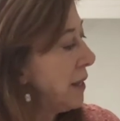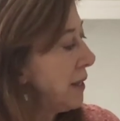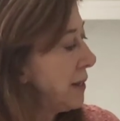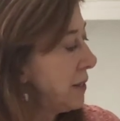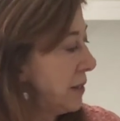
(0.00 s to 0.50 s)

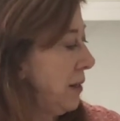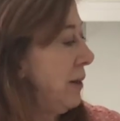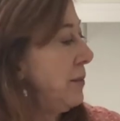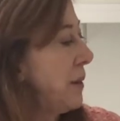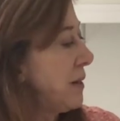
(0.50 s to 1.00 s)
His
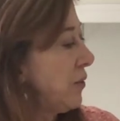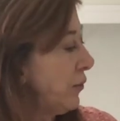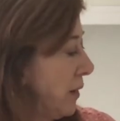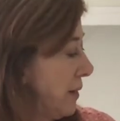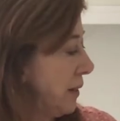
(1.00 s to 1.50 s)
best
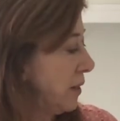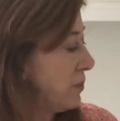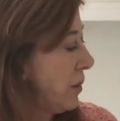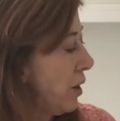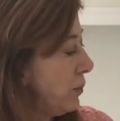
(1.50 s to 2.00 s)
friend, a
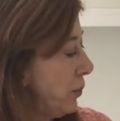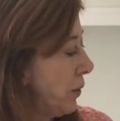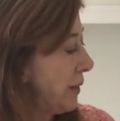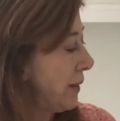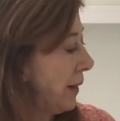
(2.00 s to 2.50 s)
small
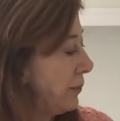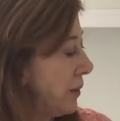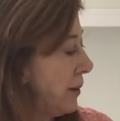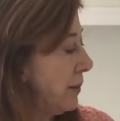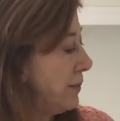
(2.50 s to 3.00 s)
boy named
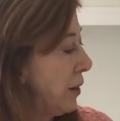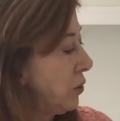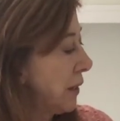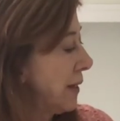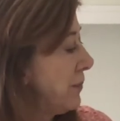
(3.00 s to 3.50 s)

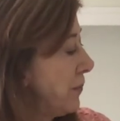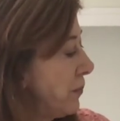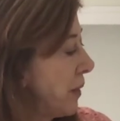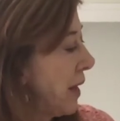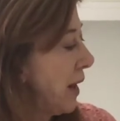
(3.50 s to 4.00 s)
Mowgli,
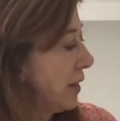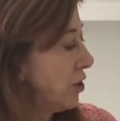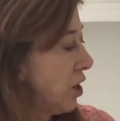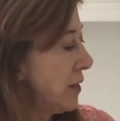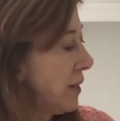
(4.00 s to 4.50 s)
had
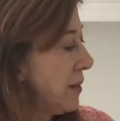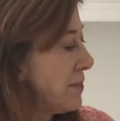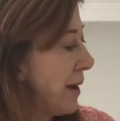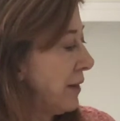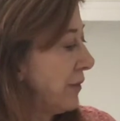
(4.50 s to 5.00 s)
gone to the
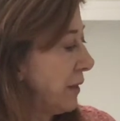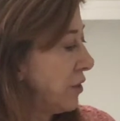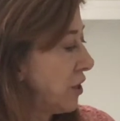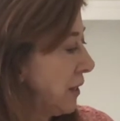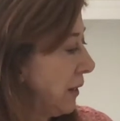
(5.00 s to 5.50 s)
man
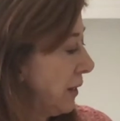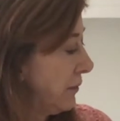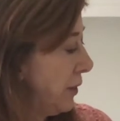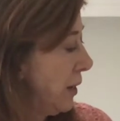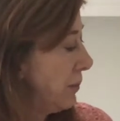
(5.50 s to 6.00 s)
village to
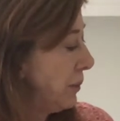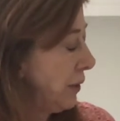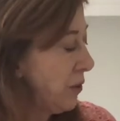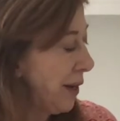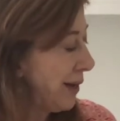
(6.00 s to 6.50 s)
live.
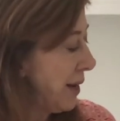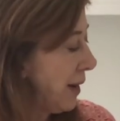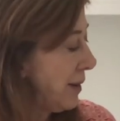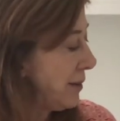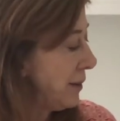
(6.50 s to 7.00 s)
Baloo had
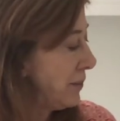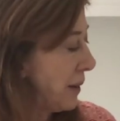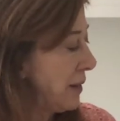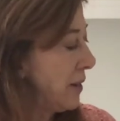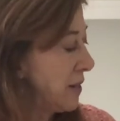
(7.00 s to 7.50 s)
not
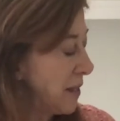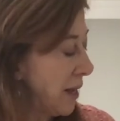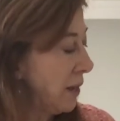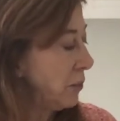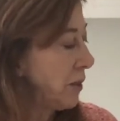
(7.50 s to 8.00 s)
been the
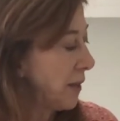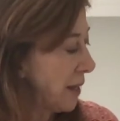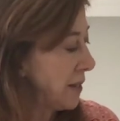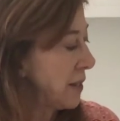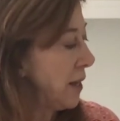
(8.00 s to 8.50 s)
same
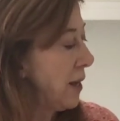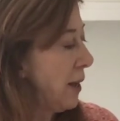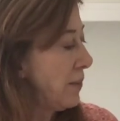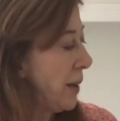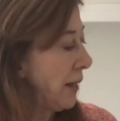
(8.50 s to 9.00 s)
since.
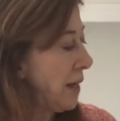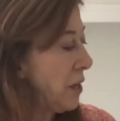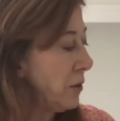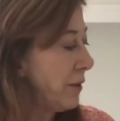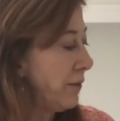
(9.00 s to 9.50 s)

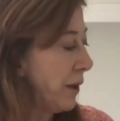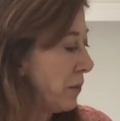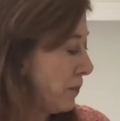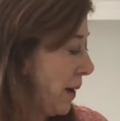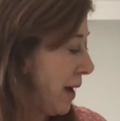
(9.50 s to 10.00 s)
Bagheera
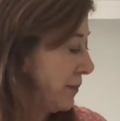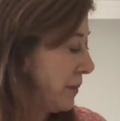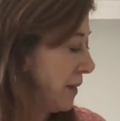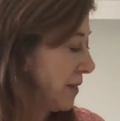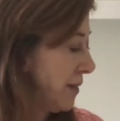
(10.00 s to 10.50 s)
felt bad
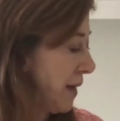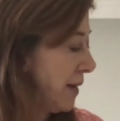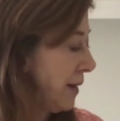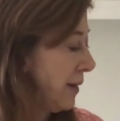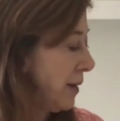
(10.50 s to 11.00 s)
because
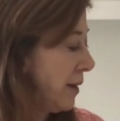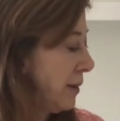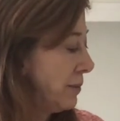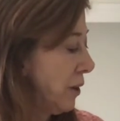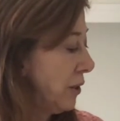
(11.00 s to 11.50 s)
sending
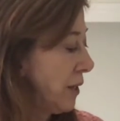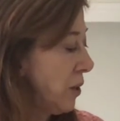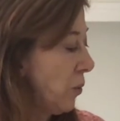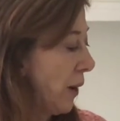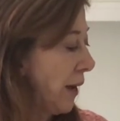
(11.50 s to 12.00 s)
Mowgli
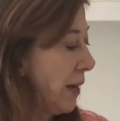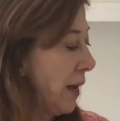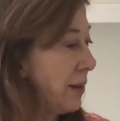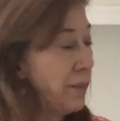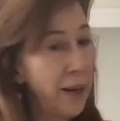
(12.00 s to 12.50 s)
away
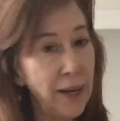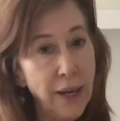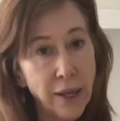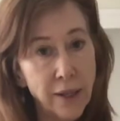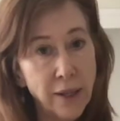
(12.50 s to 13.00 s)
had been
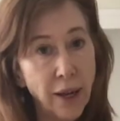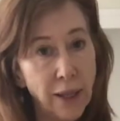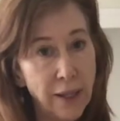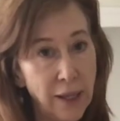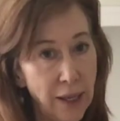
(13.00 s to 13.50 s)
his
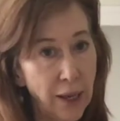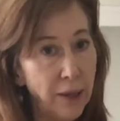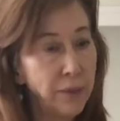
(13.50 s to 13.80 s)
idea.